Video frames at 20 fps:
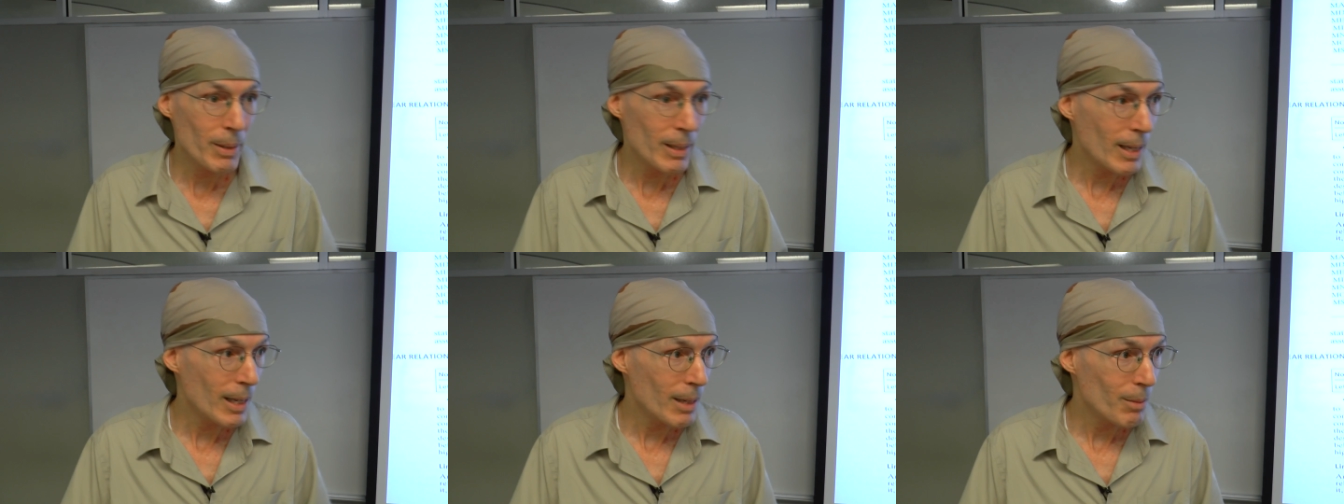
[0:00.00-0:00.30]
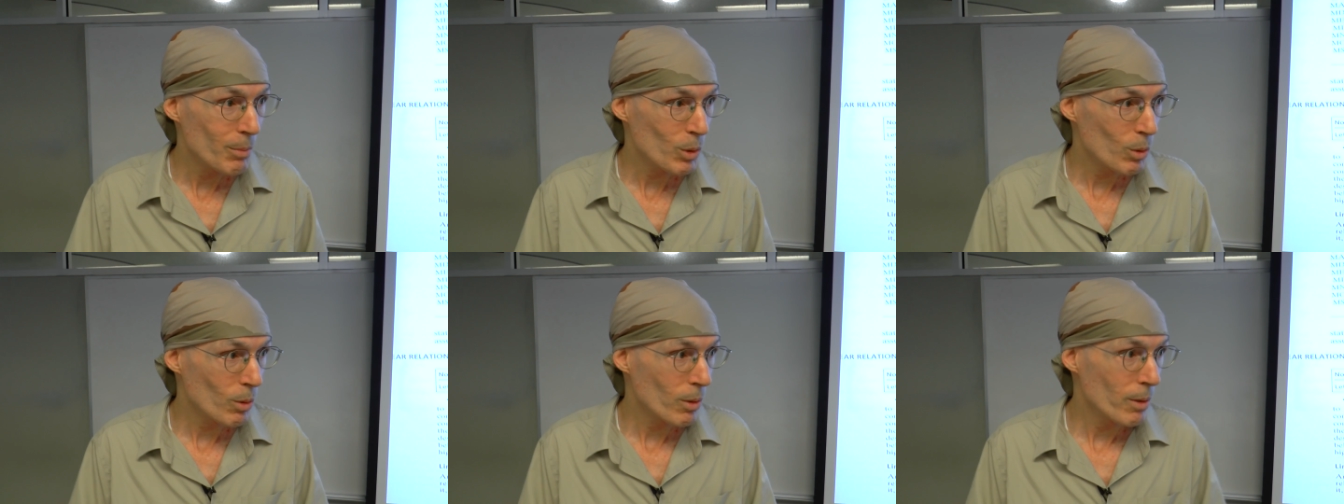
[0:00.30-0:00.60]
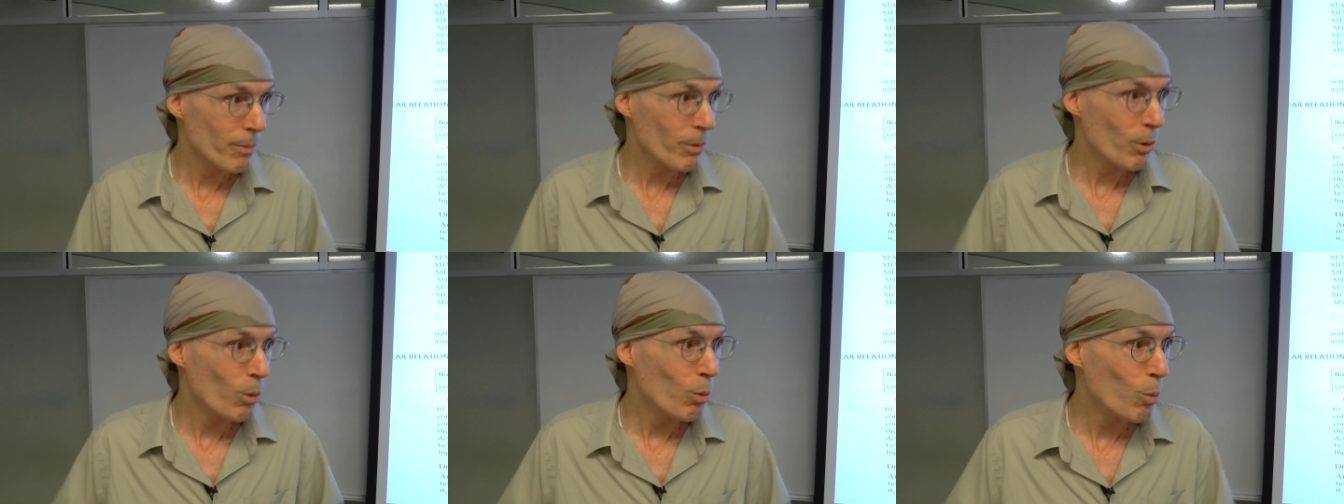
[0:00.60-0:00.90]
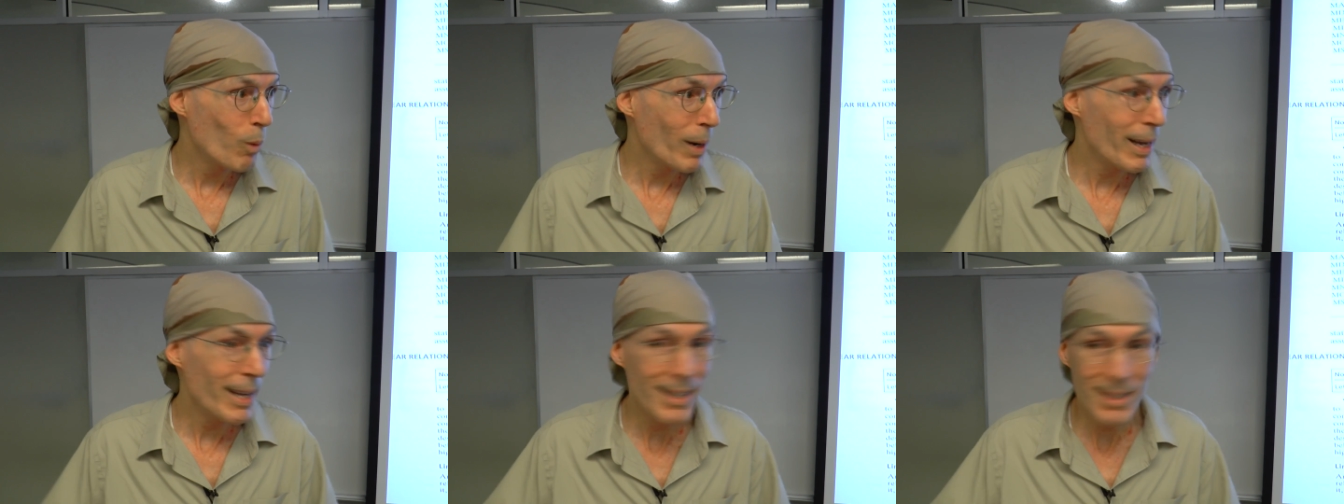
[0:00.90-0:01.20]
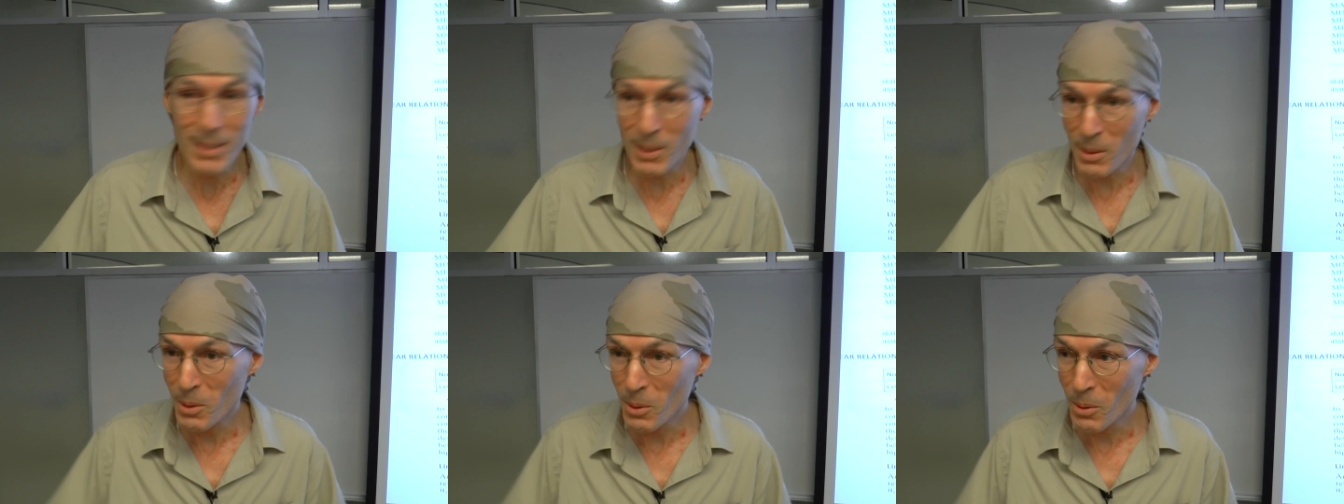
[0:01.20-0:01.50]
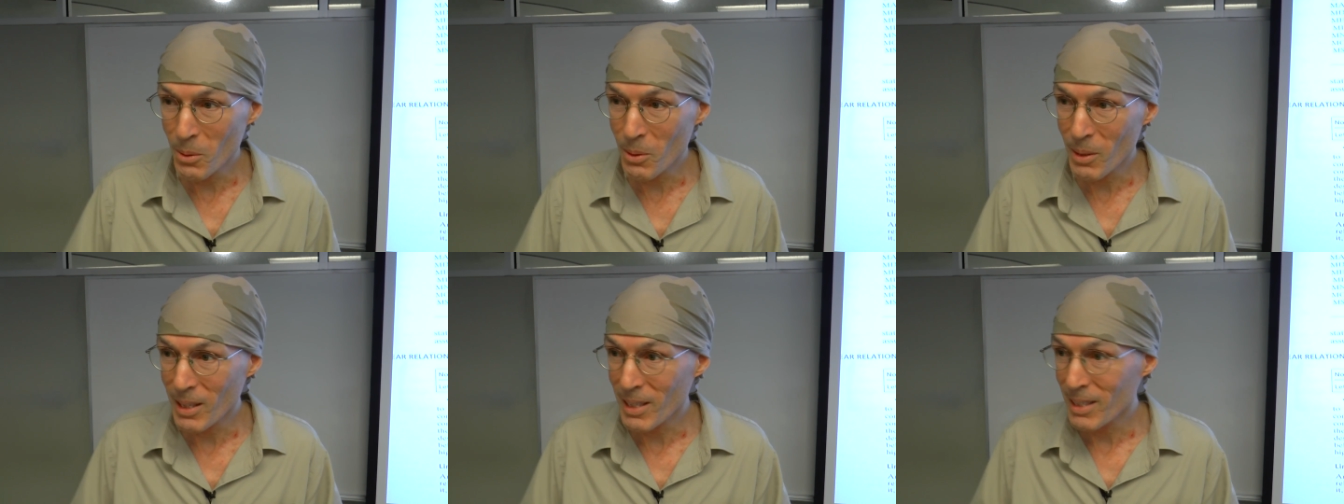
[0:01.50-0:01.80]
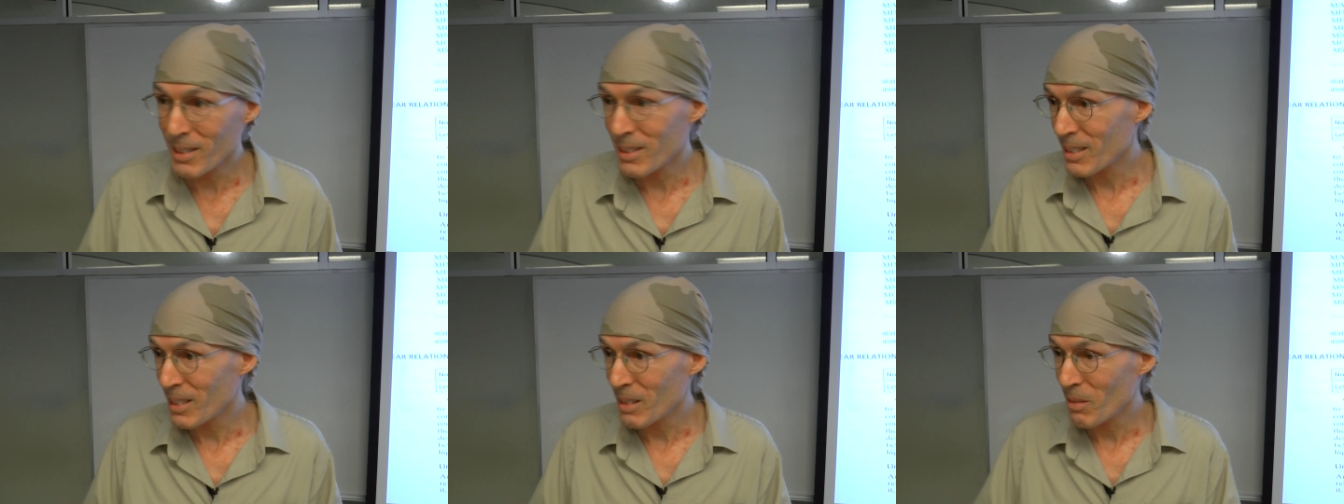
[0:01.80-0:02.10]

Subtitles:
became sort of the way to do things,